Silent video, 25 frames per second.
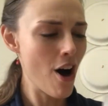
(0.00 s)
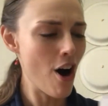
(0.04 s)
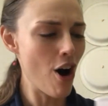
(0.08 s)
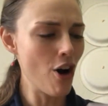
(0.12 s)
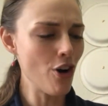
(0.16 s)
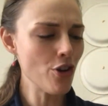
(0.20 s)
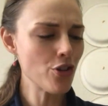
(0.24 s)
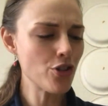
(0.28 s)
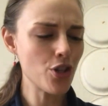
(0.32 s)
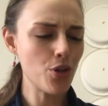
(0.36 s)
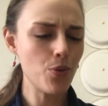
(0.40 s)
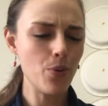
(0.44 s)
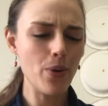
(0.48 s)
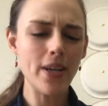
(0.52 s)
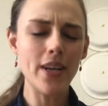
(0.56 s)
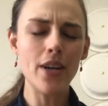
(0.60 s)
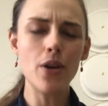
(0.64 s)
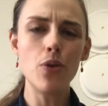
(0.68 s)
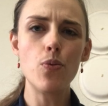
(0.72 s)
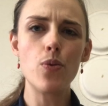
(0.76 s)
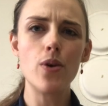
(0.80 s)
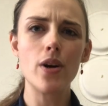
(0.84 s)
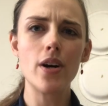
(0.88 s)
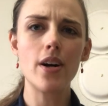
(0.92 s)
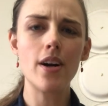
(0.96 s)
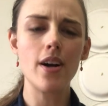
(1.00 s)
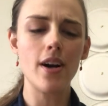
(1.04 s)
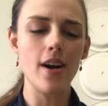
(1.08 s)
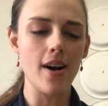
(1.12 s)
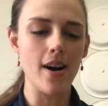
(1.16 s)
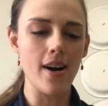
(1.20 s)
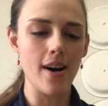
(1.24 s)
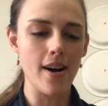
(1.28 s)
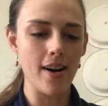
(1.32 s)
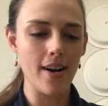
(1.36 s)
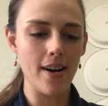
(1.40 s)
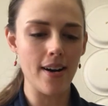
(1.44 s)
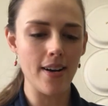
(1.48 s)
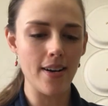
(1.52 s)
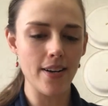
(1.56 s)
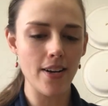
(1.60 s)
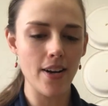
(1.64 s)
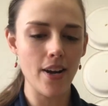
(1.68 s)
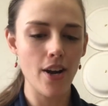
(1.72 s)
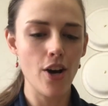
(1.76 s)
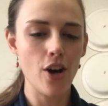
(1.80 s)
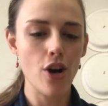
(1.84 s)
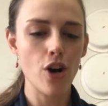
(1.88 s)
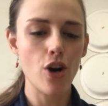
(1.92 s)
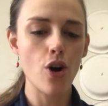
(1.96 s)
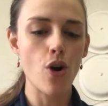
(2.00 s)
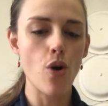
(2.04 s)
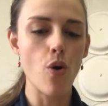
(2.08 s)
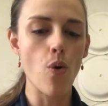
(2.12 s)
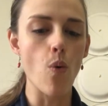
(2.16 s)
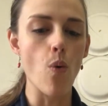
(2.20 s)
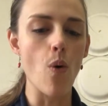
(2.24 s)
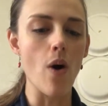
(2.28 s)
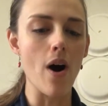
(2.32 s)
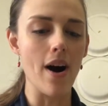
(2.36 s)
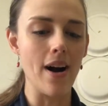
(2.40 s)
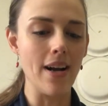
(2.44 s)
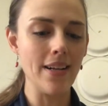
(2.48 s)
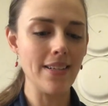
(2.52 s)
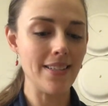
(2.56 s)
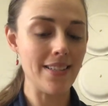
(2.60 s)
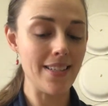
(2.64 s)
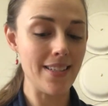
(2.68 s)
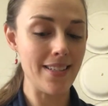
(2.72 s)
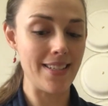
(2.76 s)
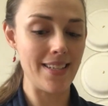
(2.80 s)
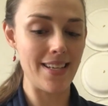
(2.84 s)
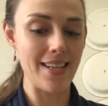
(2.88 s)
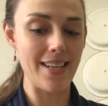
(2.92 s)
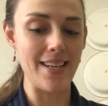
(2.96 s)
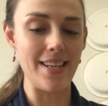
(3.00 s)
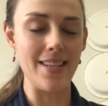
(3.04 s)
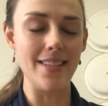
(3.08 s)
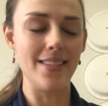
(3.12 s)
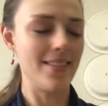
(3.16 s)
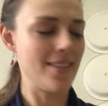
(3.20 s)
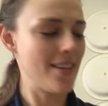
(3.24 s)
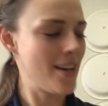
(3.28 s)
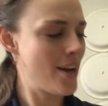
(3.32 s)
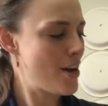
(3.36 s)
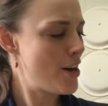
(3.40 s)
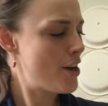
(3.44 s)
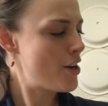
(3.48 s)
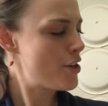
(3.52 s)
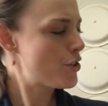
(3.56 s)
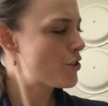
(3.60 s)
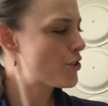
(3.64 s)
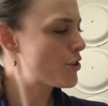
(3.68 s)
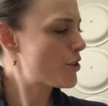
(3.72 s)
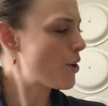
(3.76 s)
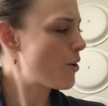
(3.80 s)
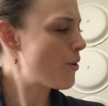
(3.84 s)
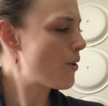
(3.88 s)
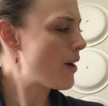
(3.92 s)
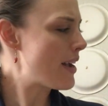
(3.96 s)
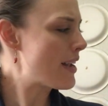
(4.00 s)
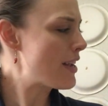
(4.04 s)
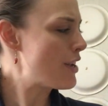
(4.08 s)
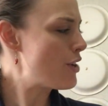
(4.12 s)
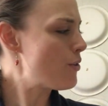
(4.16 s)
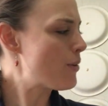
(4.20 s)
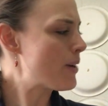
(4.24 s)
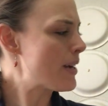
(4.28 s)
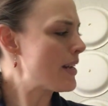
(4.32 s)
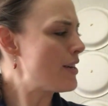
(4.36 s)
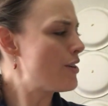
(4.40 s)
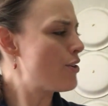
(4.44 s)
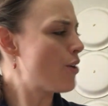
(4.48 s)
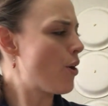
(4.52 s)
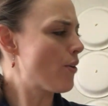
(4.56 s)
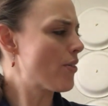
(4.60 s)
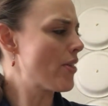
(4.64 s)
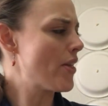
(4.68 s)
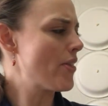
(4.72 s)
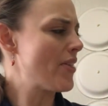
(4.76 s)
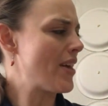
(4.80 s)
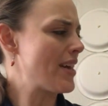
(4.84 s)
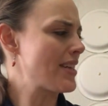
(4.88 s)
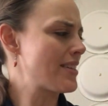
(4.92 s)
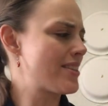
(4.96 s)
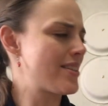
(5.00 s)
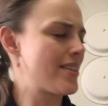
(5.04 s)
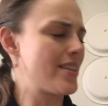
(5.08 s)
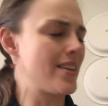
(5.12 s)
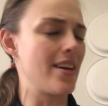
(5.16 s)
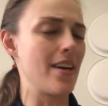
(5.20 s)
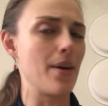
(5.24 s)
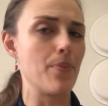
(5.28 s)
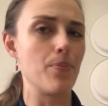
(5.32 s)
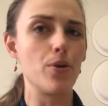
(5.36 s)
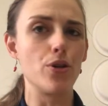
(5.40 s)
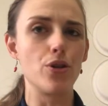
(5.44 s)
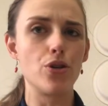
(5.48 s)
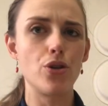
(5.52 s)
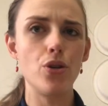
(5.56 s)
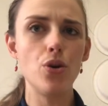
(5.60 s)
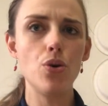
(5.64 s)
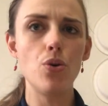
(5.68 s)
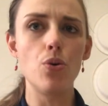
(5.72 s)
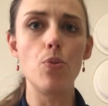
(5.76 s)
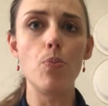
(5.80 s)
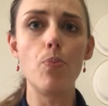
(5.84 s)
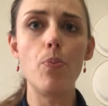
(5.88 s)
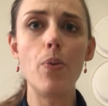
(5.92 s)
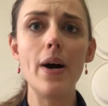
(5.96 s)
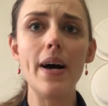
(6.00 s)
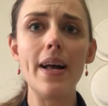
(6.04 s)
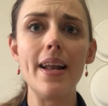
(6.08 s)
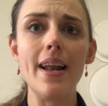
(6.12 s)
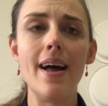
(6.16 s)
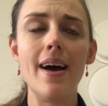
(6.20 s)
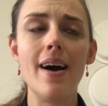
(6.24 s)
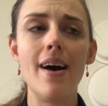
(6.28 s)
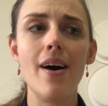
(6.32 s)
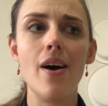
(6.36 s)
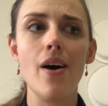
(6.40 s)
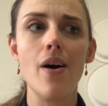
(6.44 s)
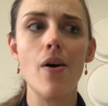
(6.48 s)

Also, we can work on quantities. So you can know that that's the number two, but